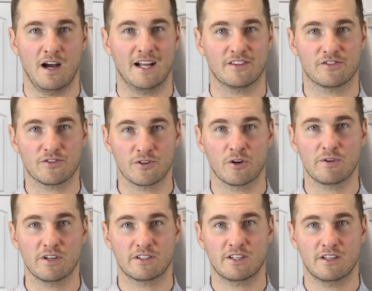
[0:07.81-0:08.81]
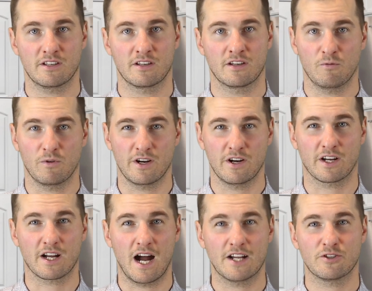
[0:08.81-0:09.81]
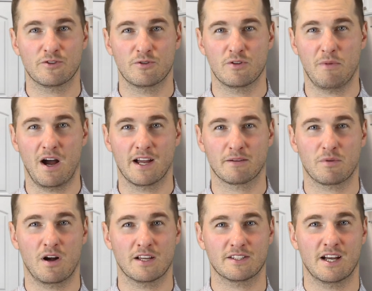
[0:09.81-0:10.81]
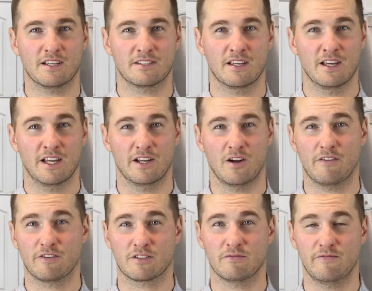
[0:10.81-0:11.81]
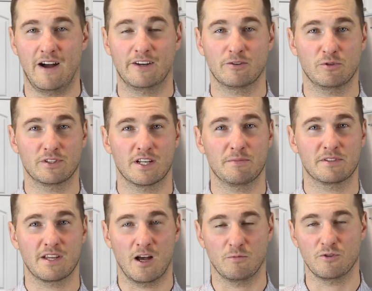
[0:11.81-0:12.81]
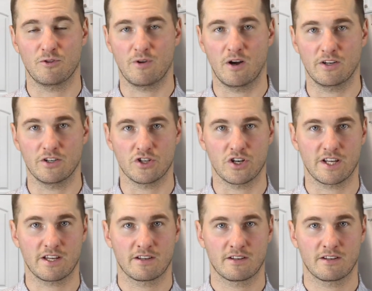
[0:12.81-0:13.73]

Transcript: At Serno Realty, we're here to guide you through the buying process and offer some valuable tips to help you throughout your journey.